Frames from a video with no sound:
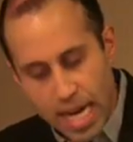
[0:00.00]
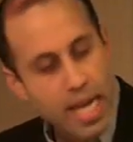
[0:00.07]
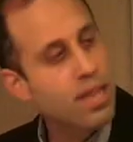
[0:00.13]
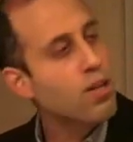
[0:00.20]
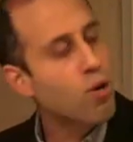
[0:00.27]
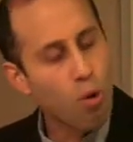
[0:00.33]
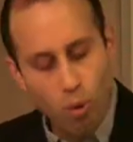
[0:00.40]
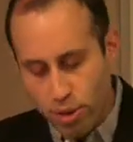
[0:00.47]
In
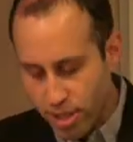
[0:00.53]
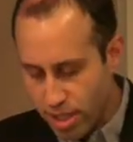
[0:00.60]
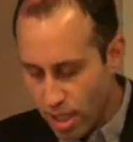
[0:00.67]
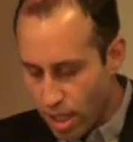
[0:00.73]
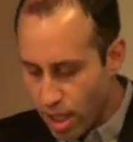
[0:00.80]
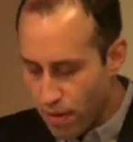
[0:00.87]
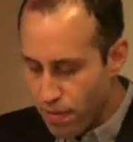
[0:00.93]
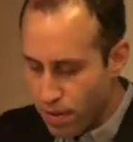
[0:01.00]
the course
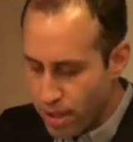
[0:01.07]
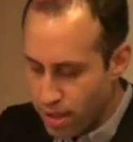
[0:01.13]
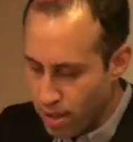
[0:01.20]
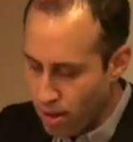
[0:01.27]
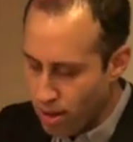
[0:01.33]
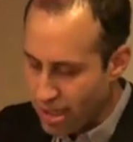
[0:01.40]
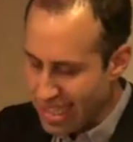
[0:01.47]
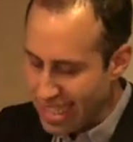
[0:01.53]
of
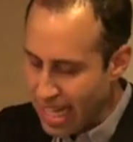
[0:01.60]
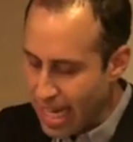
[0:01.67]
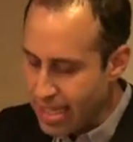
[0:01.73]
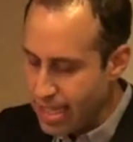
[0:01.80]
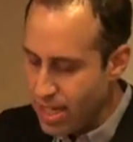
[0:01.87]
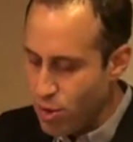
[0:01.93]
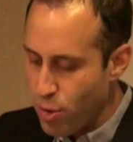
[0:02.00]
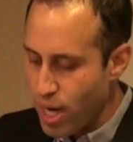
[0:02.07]
Clark's
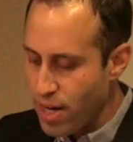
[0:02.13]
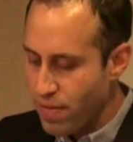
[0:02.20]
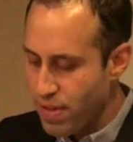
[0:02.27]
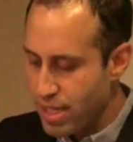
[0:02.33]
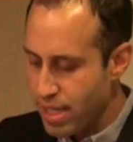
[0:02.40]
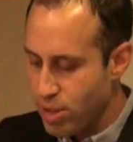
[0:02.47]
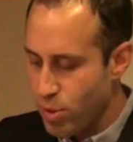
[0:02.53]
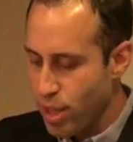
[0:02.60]
1908
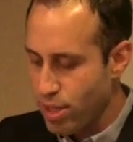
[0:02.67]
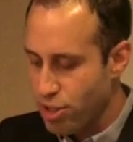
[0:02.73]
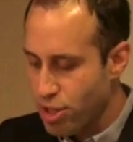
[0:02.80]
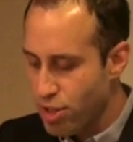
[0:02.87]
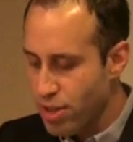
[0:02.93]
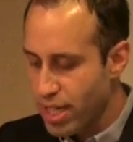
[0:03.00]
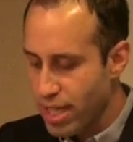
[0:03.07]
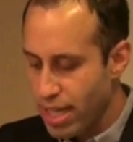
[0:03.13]
visit to
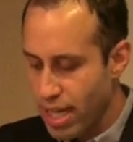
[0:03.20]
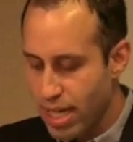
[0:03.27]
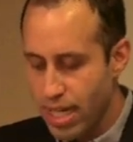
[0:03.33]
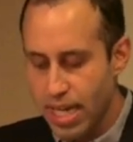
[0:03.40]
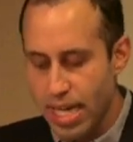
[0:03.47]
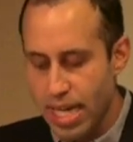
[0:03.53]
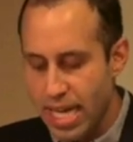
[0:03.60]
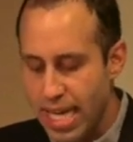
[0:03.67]
Algeria then,
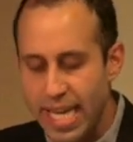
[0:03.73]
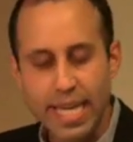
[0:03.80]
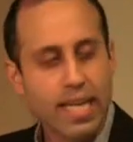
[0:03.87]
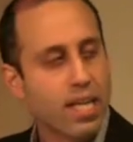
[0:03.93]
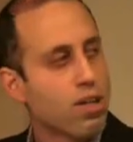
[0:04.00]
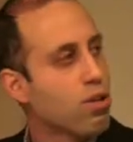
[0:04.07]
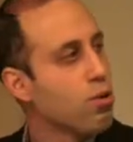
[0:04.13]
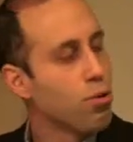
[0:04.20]
he
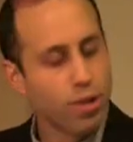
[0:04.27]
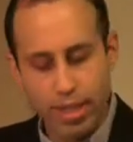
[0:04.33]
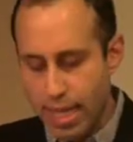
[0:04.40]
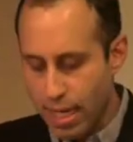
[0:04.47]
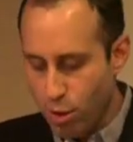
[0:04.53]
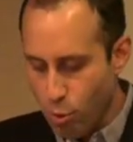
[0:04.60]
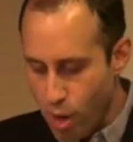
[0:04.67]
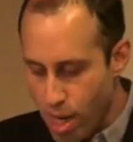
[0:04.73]
concluded
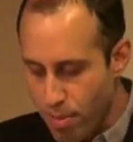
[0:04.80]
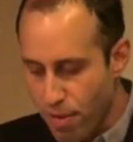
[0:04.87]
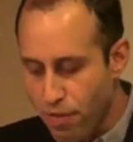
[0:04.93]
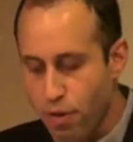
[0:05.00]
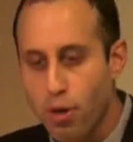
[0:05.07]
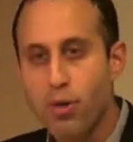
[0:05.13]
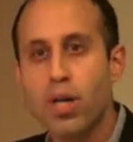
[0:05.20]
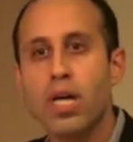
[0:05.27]
that
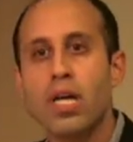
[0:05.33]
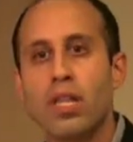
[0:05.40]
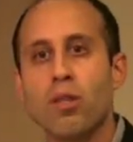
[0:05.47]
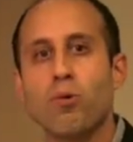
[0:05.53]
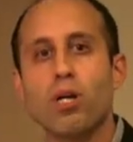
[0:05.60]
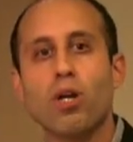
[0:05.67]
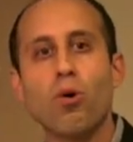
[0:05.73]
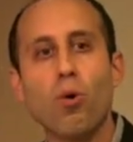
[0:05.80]
Gramophone, the
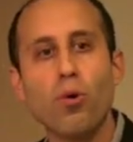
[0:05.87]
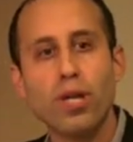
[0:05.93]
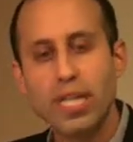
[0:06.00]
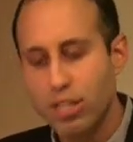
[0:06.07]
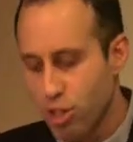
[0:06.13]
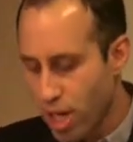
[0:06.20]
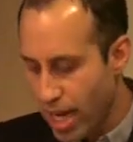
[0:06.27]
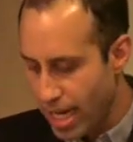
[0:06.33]

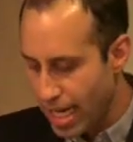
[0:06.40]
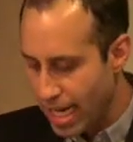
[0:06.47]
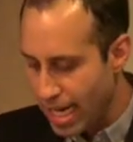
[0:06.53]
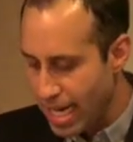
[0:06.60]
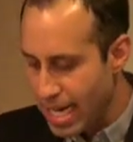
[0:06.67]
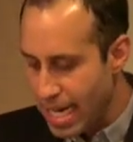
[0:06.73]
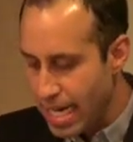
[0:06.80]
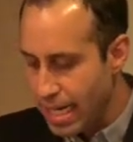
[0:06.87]
recording giant,
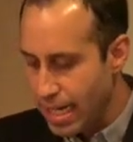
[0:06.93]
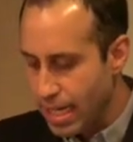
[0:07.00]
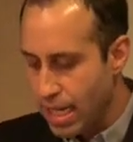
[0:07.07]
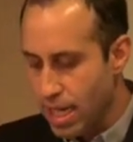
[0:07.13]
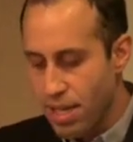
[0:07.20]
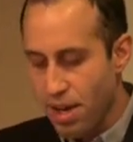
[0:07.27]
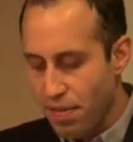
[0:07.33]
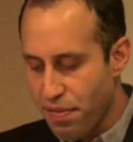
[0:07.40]
needed
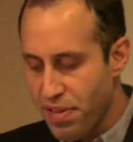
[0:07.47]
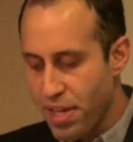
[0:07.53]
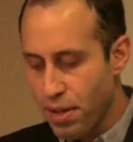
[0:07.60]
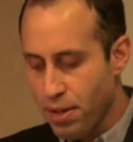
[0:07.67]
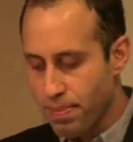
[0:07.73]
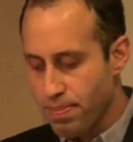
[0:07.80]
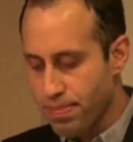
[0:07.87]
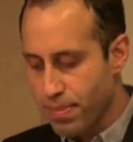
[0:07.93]

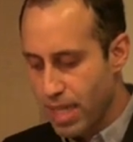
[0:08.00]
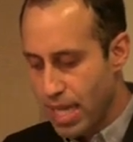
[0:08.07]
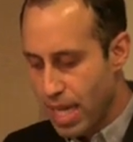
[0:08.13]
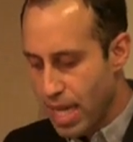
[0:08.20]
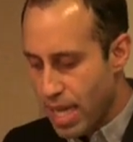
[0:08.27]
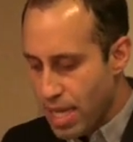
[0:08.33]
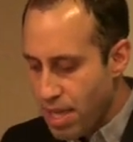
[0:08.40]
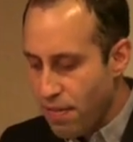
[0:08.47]
Yafil.
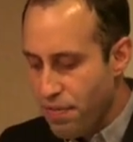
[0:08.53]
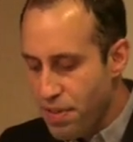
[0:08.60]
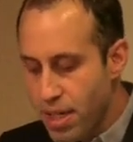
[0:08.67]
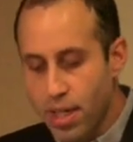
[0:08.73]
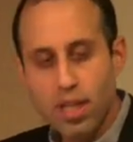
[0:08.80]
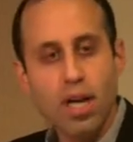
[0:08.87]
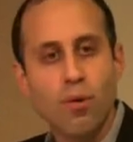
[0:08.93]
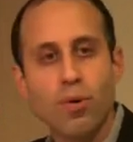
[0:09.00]

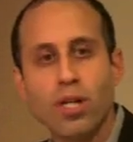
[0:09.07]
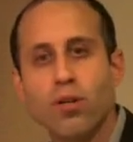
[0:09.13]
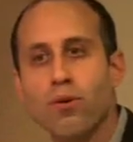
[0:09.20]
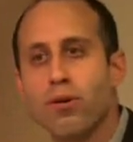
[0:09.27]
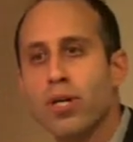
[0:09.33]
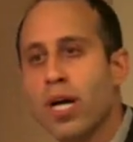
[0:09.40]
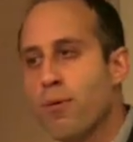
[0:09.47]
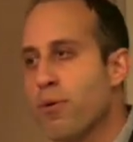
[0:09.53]
Yafil, a,
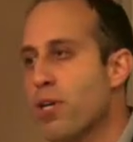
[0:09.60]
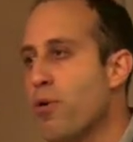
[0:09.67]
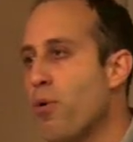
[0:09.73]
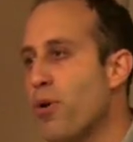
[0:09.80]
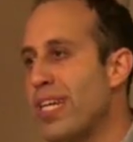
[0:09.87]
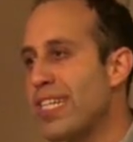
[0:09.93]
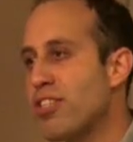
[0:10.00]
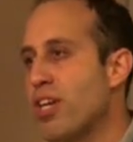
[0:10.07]
record, a
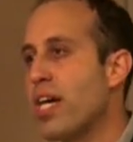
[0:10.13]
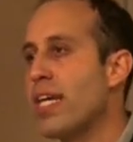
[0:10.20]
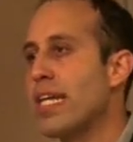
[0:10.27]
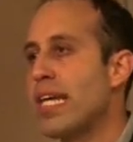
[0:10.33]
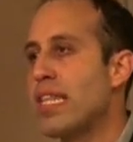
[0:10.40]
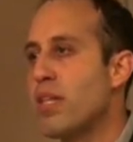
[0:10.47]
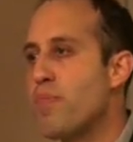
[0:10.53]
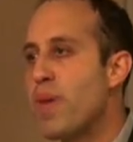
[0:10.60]
recording
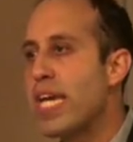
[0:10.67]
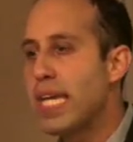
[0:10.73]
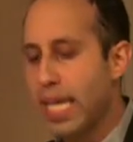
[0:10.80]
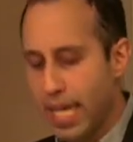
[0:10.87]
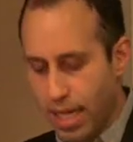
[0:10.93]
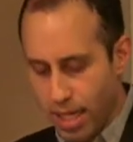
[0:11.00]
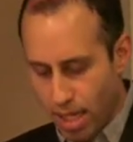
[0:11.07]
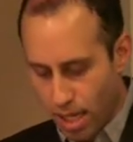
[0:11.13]
giant in the
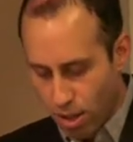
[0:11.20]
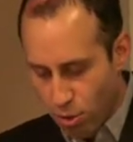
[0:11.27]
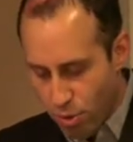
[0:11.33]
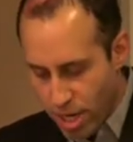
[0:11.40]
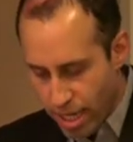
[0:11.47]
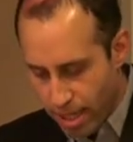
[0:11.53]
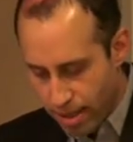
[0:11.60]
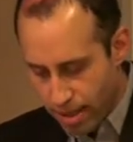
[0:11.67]
making,
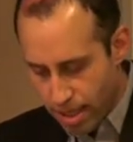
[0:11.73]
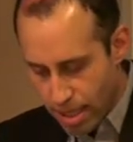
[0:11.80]
agreed.